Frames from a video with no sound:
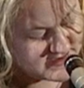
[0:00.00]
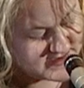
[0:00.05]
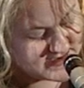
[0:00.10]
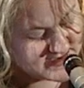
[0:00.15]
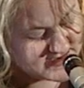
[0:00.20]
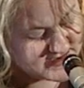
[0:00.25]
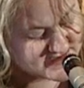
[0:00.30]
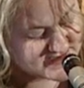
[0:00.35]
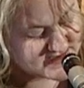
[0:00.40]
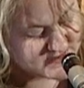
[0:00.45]

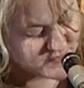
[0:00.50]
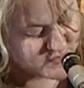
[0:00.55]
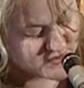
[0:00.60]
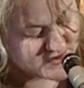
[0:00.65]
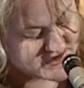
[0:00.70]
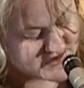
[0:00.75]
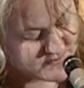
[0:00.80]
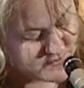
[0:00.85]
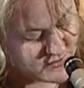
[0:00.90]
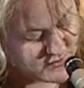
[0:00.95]
He is the
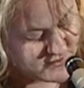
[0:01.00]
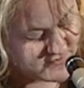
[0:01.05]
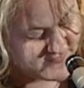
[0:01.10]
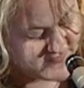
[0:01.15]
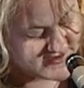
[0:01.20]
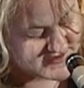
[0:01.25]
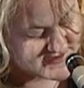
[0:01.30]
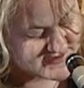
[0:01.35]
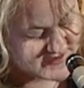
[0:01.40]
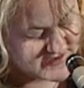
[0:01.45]
principal
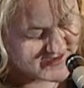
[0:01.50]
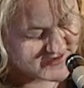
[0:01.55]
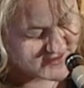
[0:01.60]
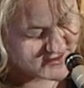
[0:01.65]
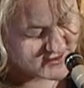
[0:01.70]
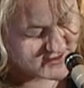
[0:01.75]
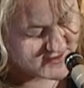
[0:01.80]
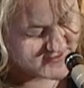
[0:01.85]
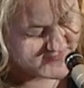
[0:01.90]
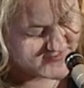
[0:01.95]

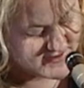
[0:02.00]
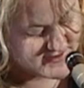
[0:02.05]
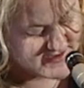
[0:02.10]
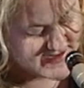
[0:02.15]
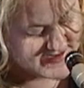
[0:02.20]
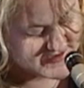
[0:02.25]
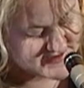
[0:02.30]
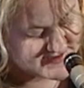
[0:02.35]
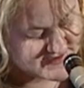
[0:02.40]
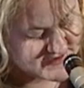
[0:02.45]
investigator of a
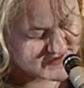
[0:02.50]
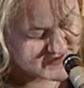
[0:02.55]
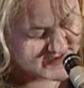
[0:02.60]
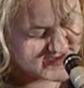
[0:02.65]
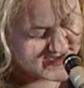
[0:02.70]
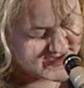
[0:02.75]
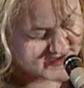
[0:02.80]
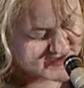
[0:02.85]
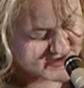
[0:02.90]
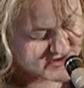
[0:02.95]
NASA
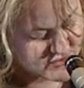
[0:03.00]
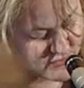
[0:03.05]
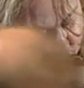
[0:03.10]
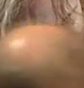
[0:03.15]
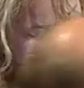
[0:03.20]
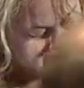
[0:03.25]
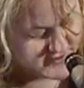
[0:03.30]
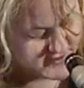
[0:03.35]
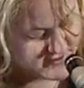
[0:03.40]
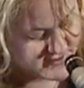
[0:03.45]

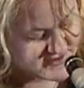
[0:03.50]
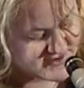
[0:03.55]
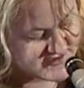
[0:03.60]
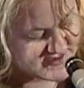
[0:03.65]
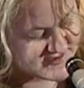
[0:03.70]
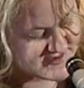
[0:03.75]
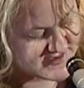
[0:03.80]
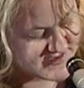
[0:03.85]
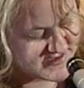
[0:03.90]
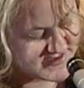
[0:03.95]

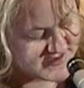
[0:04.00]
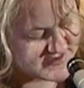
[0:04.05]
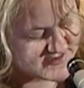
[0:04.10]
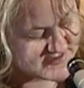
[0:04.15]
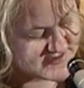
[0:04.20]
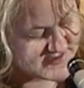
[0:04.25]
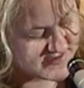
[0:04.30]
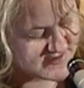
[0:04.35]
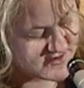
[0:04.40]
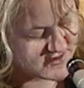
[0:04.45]
Astrobiology
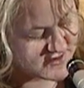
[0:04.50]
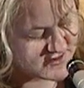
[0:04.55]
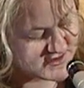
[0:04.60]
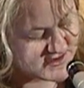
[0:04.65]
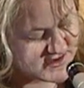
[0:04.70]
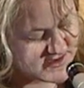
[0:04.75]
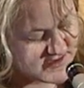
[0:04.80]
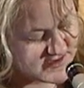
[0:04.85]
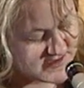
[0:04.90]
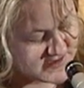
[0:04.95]
Science
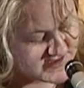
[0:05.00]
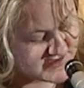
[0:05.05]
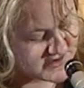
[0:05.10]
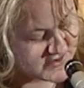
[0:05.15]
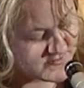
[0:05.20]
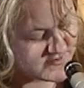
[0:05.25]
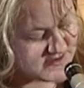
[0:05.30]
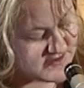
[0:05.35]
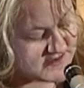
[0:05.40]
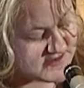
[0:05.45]
Technology
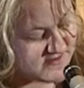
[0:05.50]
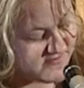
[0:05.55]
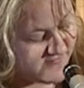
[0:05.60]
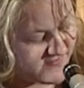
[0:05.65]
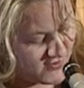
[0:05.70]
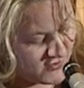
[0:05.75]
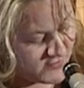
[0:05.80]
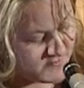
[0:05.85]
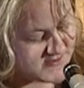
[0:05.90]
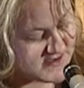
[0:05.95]
Instrument
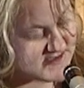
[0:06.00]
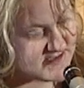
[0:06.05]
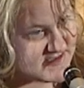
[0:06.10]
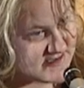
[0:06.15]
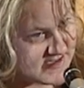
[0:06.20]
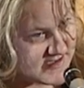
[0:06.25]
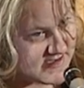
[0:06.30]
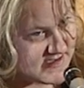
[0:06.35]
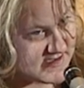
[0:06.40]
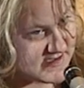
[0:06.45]
Development
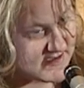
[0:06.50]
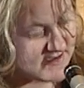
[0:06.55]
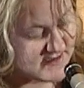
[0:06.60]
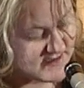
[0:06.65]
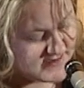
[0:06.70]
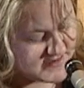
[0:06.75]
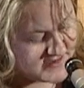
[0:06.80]
Study